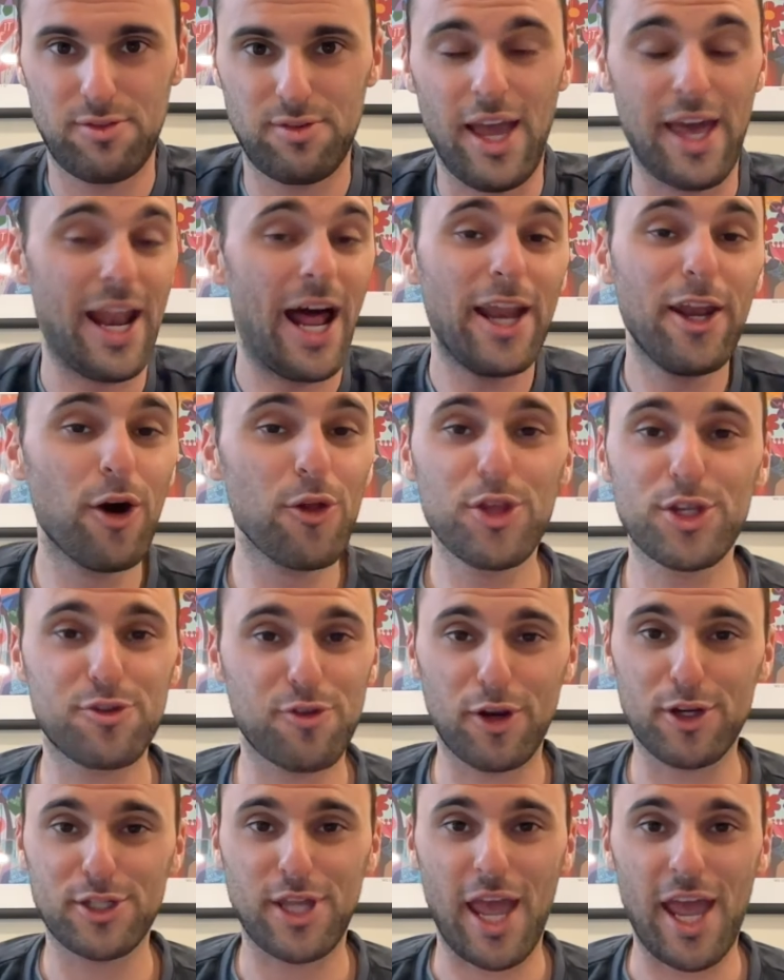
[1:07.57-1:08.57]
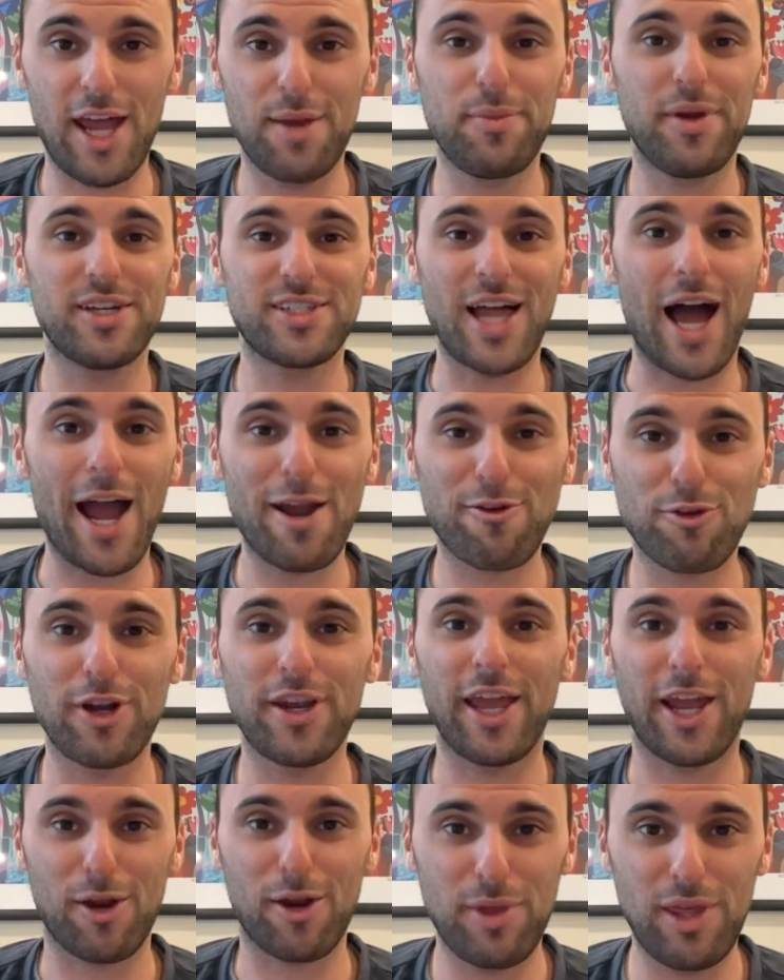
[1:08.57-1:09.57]
And I know this firsthand because I run
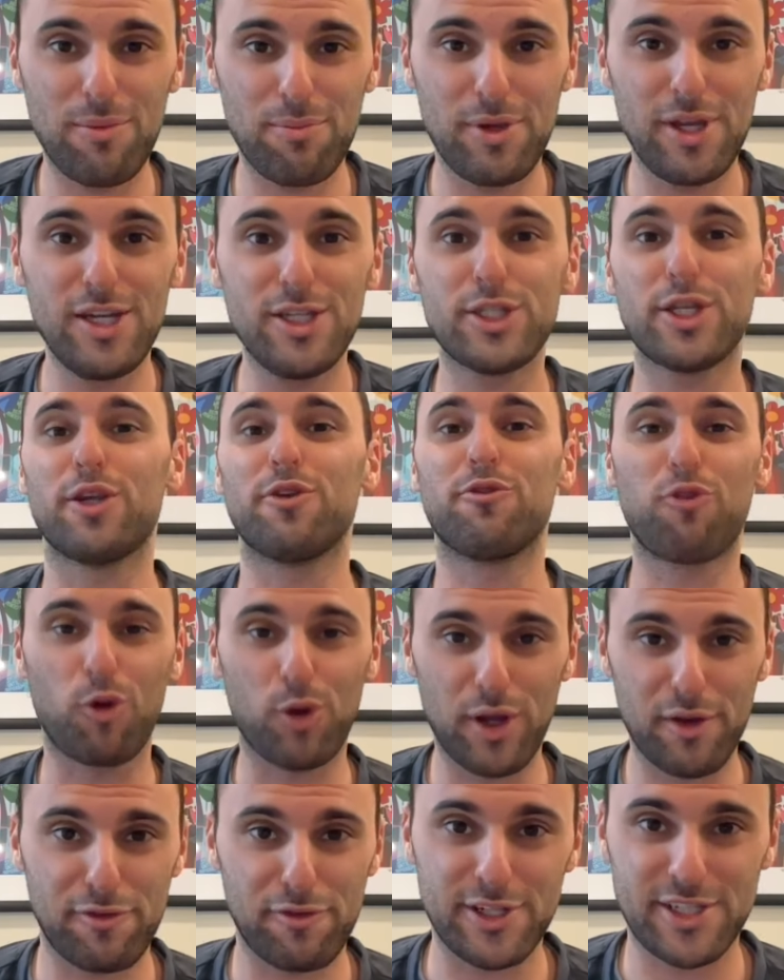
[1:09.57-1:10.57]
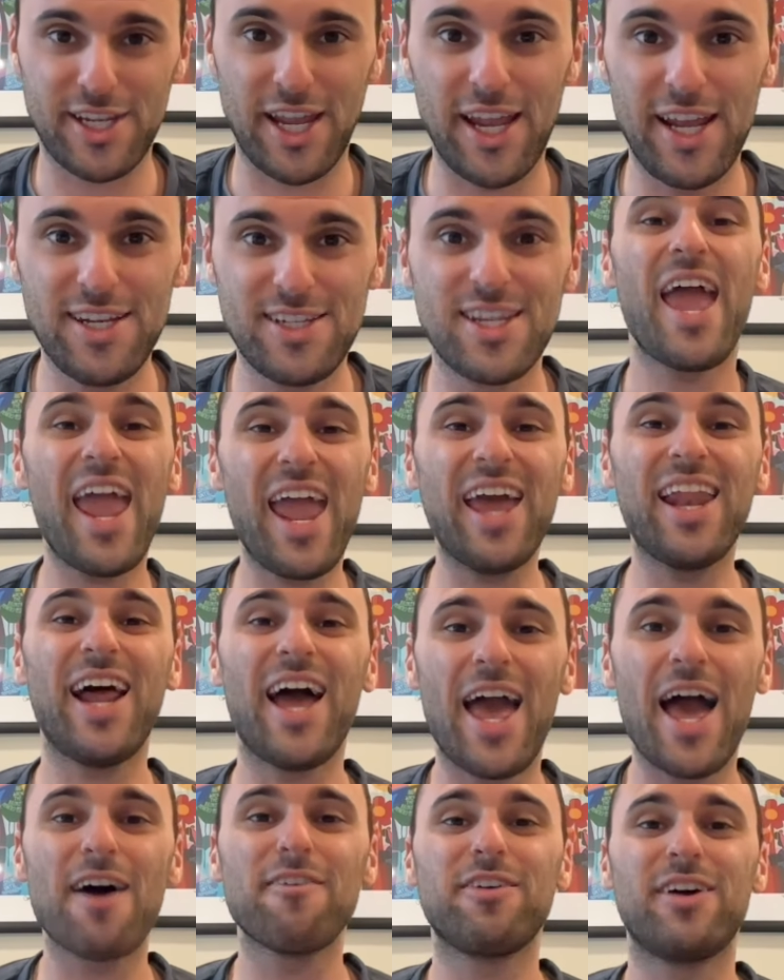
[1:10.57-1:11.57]
Airbnbs in 4 different states and I
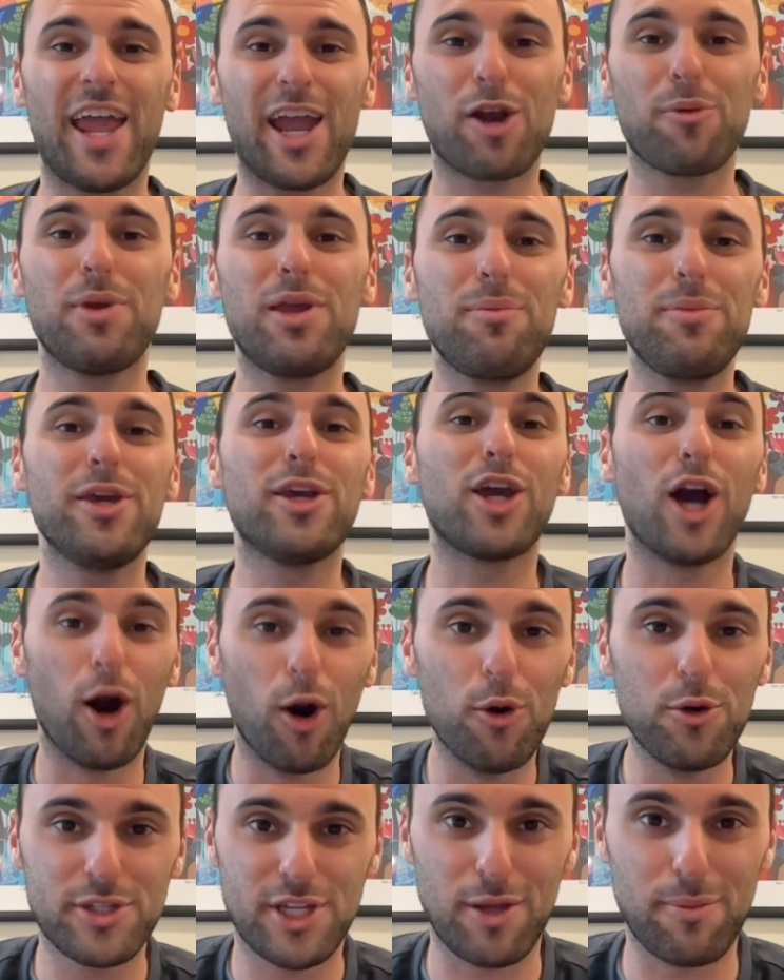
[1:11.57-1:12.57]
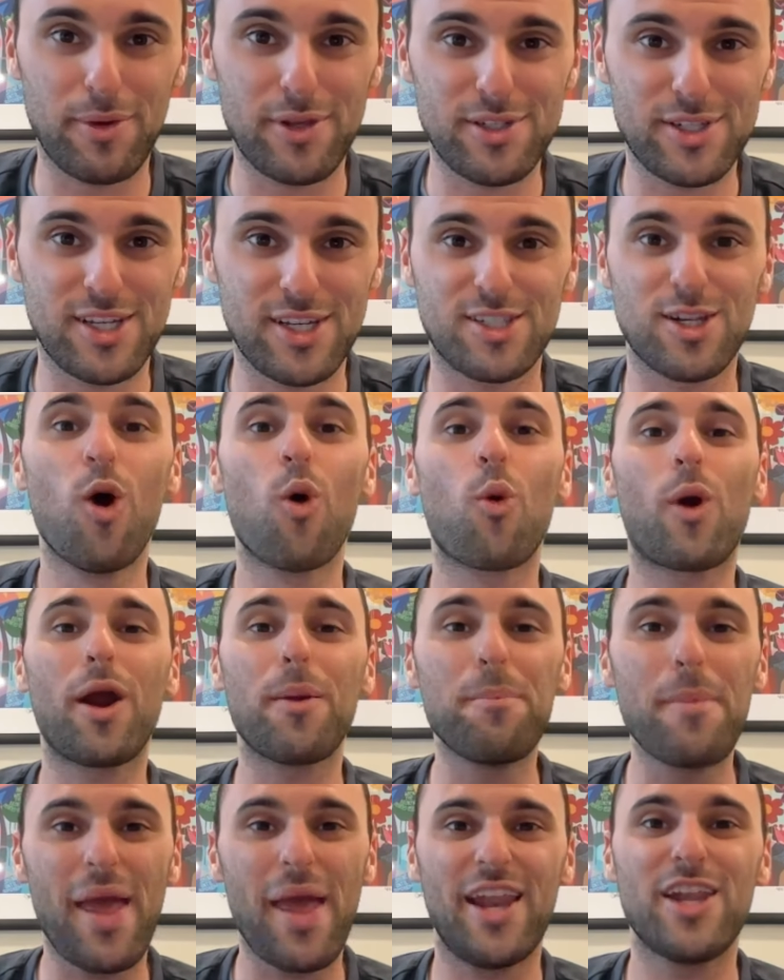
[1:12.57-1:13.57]
have an Airbnb co-hosting business where I
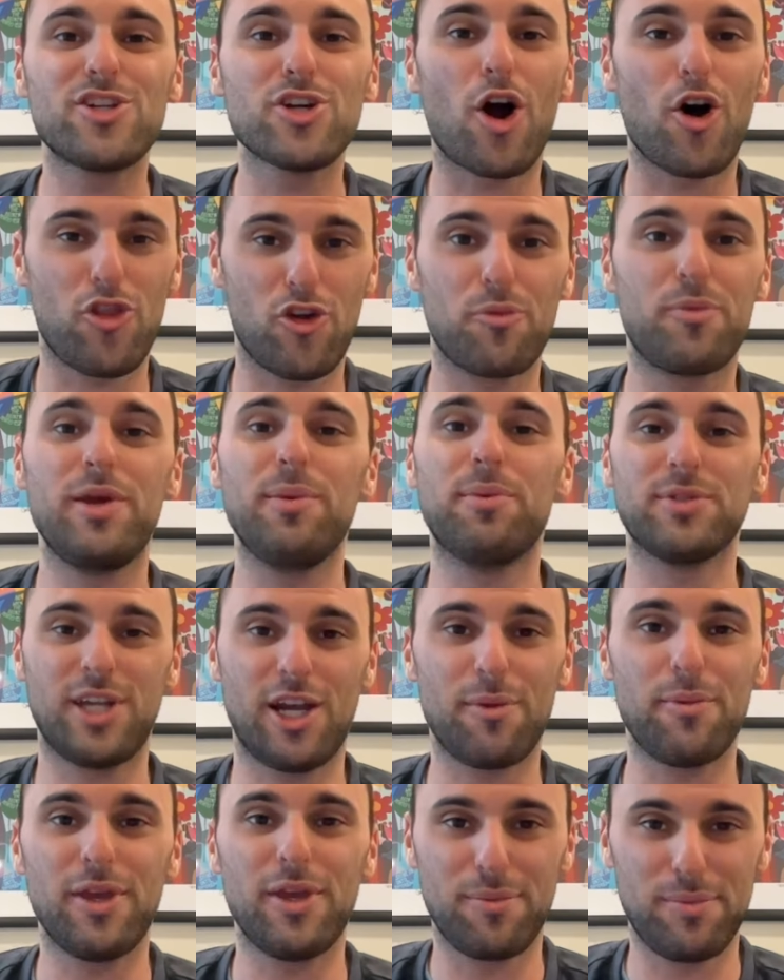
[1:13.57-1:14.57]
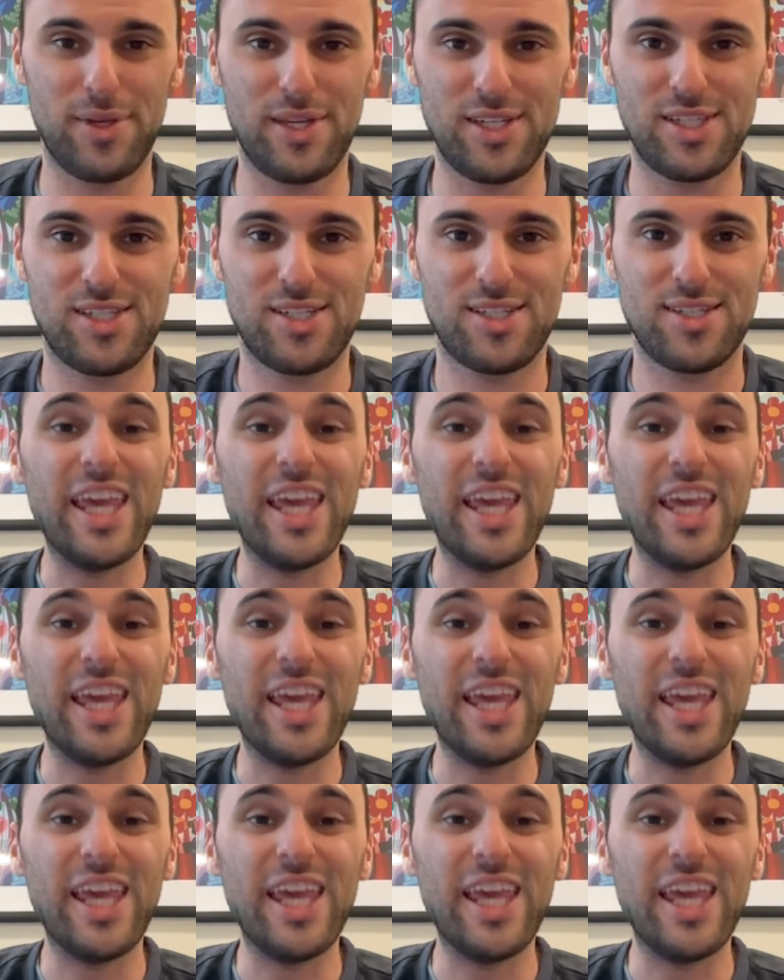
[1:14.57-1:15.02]
manage other people's Airbnbs.